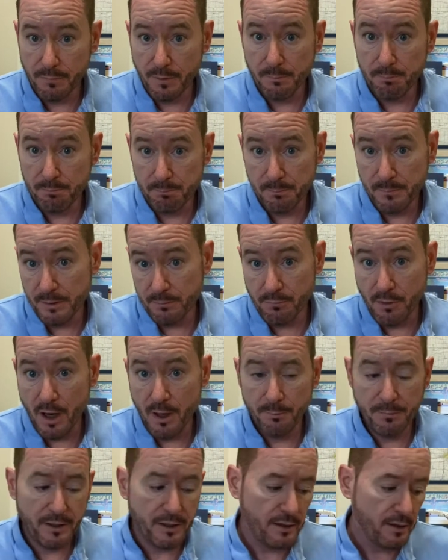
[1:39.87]
Mitt
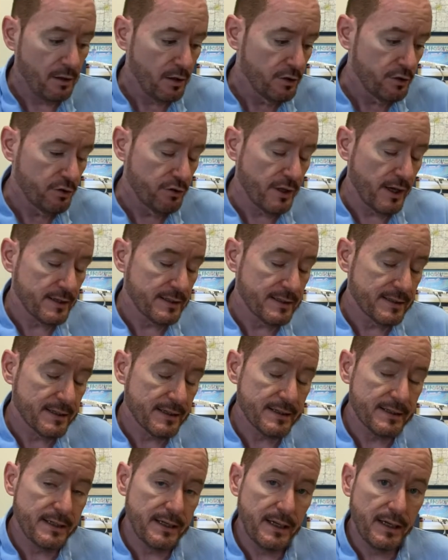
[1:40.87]
Romney,
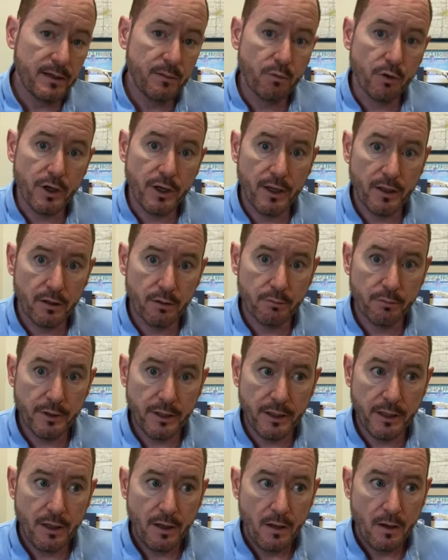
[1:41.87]
2016 where
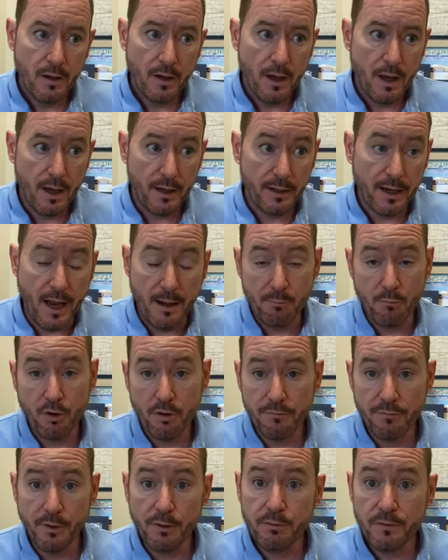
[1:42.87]
Hillary got more
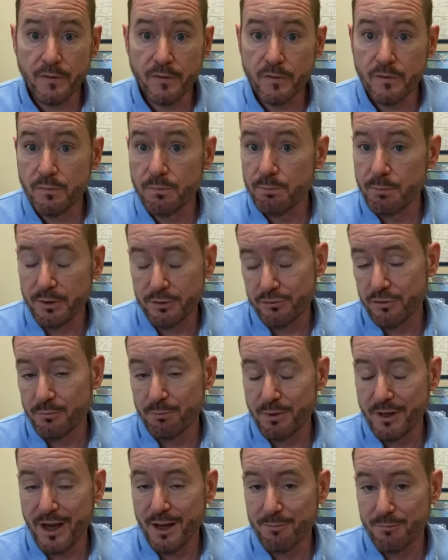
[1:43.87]
votes, but Trump
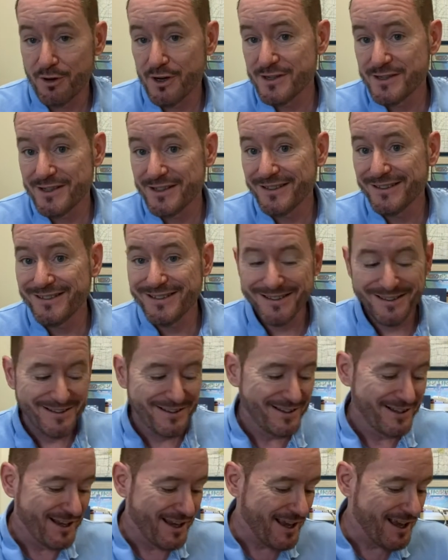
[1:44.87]
became president.
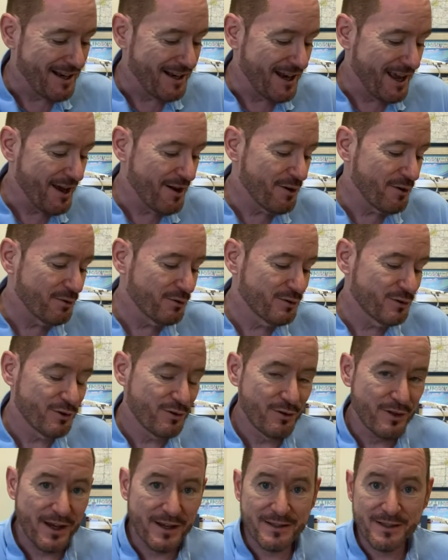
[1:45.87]
And now
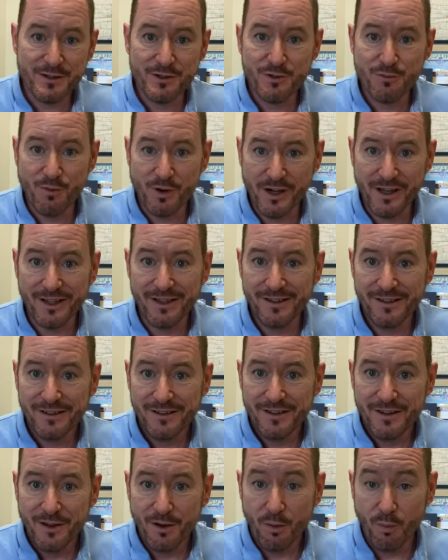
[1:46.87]
2020,
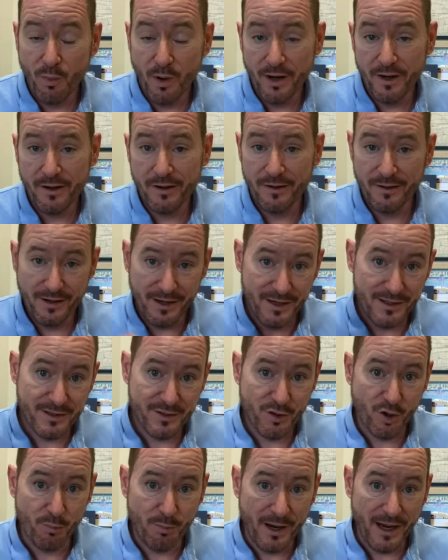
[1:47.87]
where it's
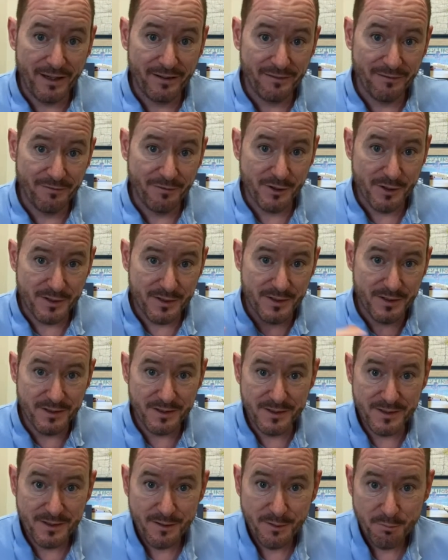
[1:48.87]
Joe Biden
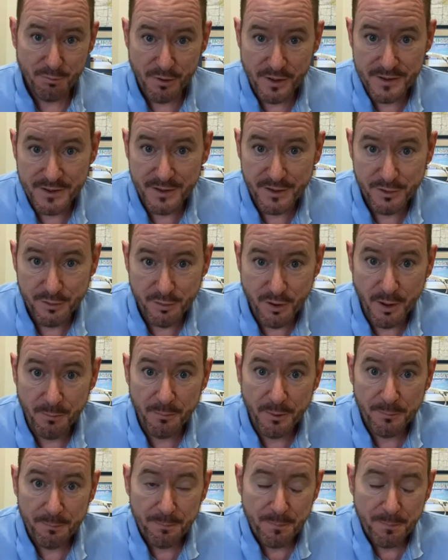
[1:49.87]
versus President Trump.